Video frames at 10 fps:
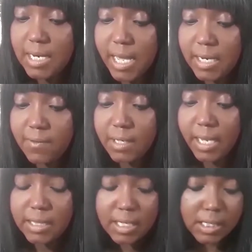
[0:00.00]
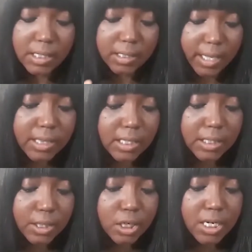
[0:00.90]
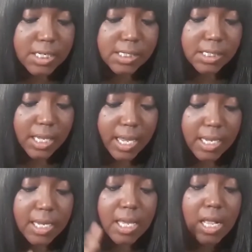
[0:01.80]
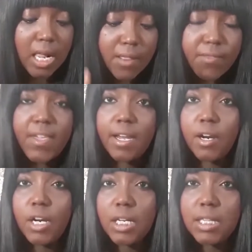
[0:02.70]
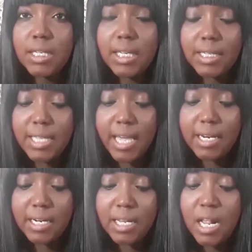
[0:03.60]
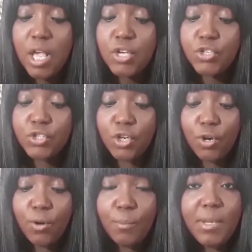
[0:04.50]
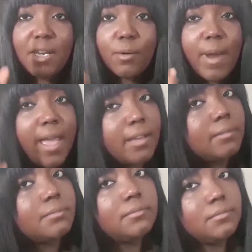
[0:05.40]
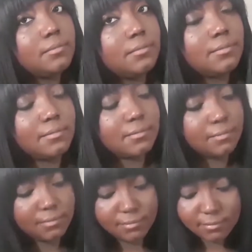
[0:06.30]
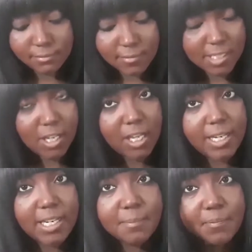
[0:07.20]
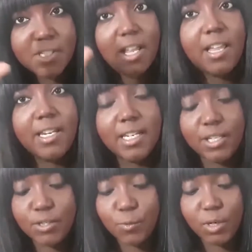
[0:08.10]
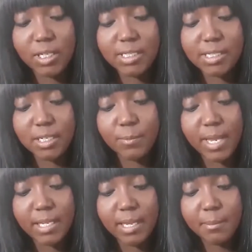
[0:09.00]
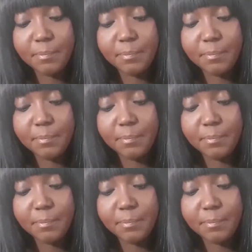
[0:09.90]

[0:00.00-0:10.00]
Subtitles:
Not even like the glitter isn't like thick or anything like that in it. So me and a red, That's all I need. That's all I need in this world is a good red lip.